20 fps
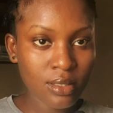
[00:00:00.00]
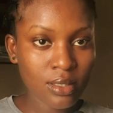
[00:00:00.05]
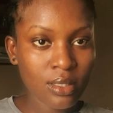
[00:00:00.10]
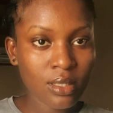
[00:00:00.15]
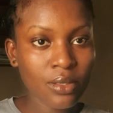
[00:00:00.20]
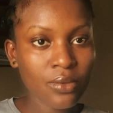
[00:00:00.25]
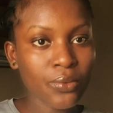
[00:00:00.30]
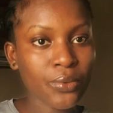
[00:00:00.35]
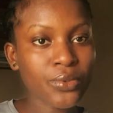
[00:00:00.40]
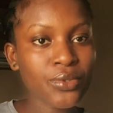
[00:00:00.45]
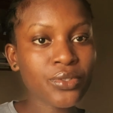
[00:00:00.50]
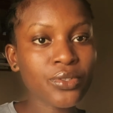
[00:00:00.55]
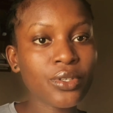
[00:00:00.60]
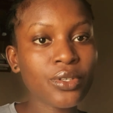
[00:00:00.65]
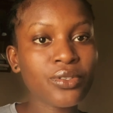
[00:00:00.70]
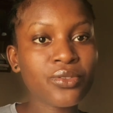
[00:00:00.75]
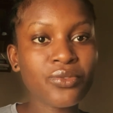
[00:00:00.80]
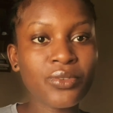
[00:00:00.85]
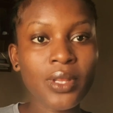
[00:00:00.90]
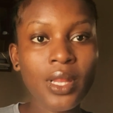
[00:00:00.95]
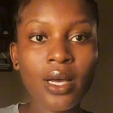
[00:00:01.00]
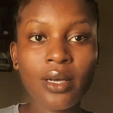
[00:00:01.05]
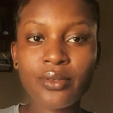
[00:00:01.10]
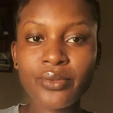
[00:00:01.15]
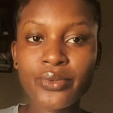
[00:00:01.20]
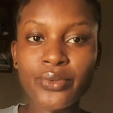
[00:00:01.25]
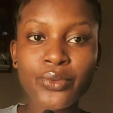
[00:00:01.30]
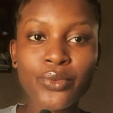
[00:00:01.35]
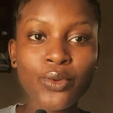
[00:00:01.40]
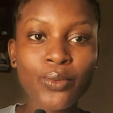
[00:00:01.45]
I want to just
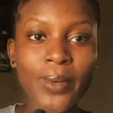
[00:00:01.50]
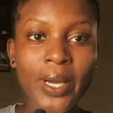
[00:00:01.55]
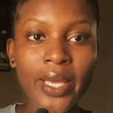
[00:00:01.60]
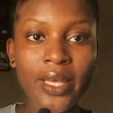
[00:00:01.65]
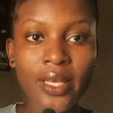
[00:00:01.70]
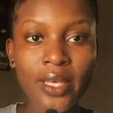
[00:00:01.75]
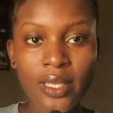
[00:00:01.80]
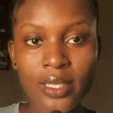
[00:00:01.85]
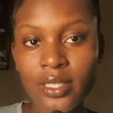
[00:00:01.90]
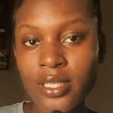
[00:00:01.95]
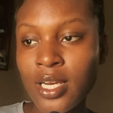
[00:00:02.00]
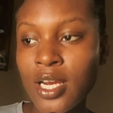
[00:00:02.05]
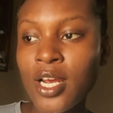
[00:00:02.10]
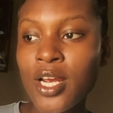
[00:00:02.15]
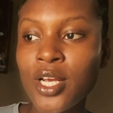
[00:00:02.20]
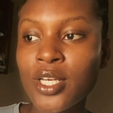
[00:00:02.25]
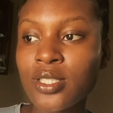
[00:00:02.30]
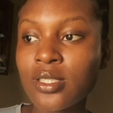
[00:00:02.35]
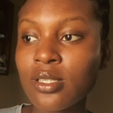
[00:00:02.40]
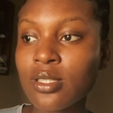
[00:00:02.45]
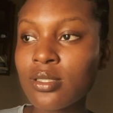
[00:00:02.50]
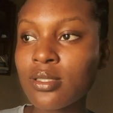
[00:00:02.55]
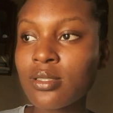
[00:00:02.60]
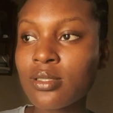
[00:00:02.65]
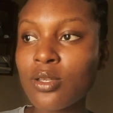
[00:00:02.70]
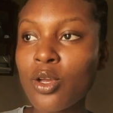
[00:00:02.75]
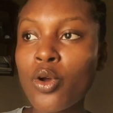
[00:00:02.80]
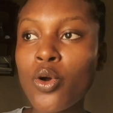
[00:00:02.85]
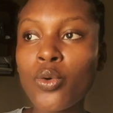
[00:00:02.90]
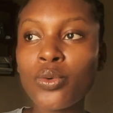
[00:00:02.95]
relax, cool my head, just
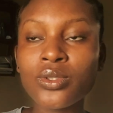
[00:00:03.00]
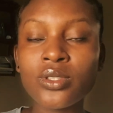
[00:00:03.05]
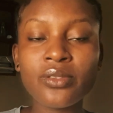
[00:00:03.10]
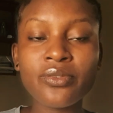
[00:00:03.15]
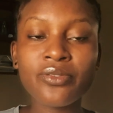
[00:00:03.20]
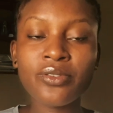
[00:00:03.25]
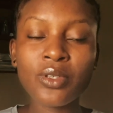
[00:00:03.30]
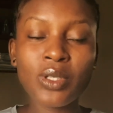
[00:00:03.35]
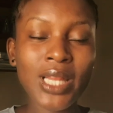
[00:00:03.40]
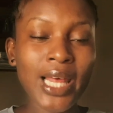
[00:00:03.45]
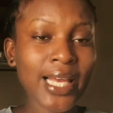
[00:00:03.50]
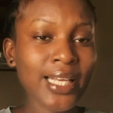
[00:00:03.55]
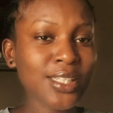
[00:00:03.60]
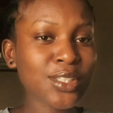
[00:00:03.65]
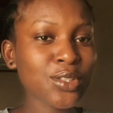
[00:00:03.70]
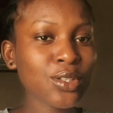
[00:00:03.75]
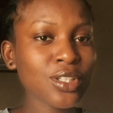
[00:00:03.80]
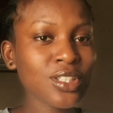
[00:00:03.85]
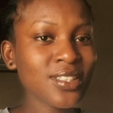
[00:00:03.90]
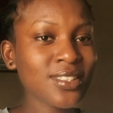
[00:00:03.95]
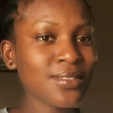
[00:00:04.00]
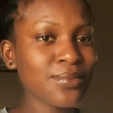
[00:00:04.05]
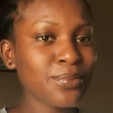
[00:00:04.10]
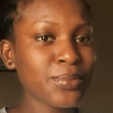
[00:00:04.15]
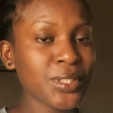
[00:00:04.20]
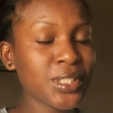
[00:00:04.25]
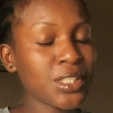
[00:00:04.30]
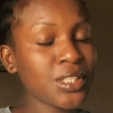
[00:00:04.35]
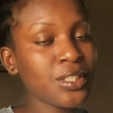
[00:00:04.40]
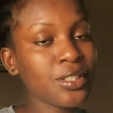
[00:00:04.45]
go with the flow, like just be
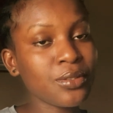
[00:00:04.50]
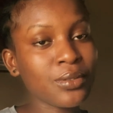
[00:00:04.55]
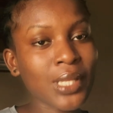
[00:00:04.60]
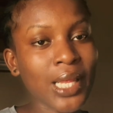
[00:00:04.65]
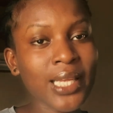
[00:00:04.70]
chill.